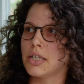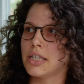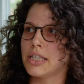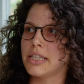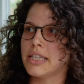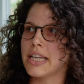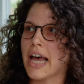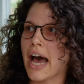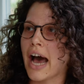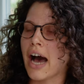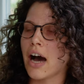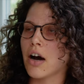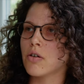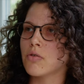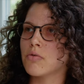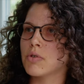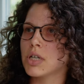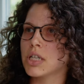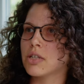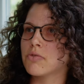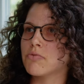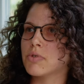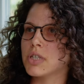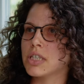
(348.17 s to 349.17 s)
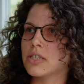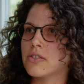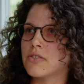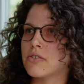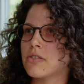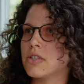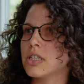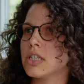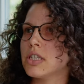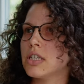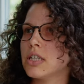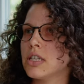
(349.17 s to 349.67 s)
now what we
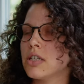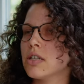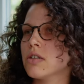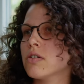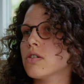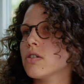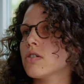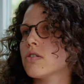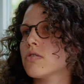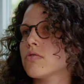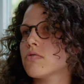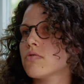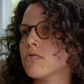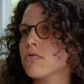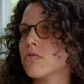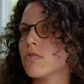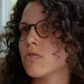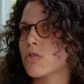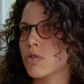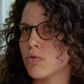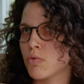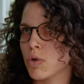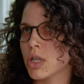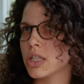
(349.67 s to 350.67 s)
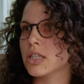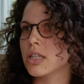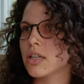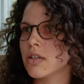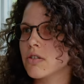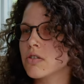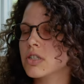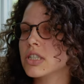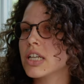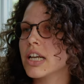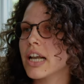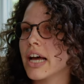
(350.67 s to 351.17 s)
see or what it
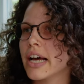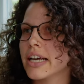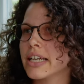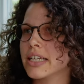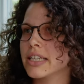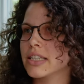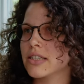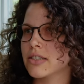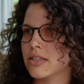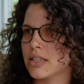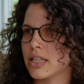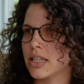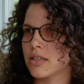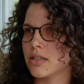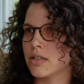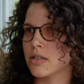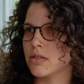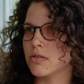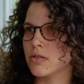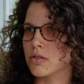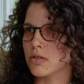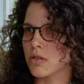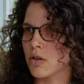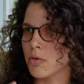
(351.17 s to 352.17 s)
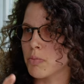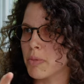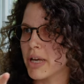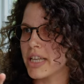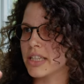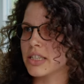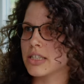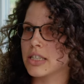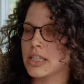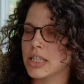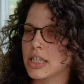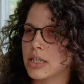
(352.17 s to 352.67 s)
looks like is that the
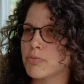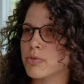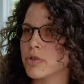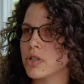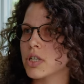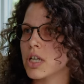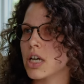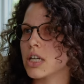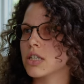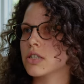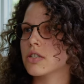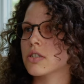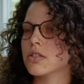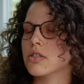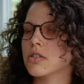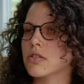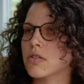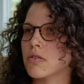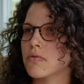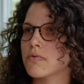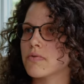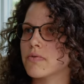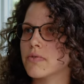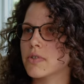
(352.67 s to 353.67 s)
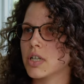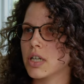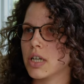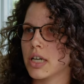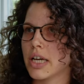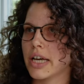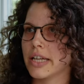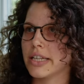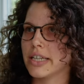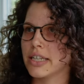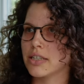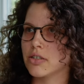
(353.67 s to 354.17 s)
domestic production of uh,
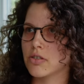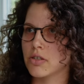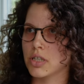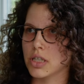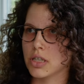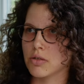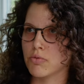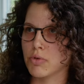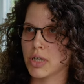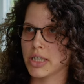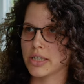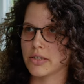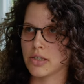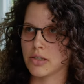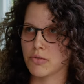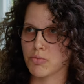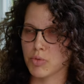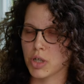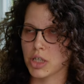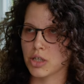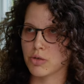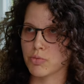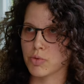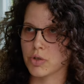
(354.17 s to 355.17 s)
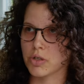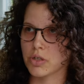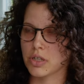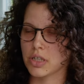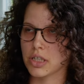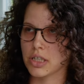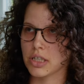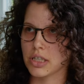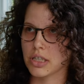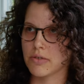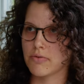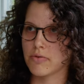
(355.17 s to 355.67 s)
electronic waste is much more
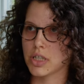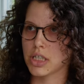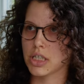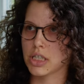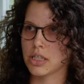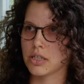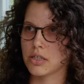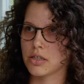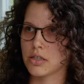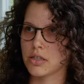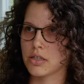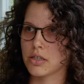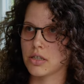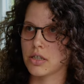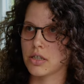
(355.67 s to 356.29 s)
significant.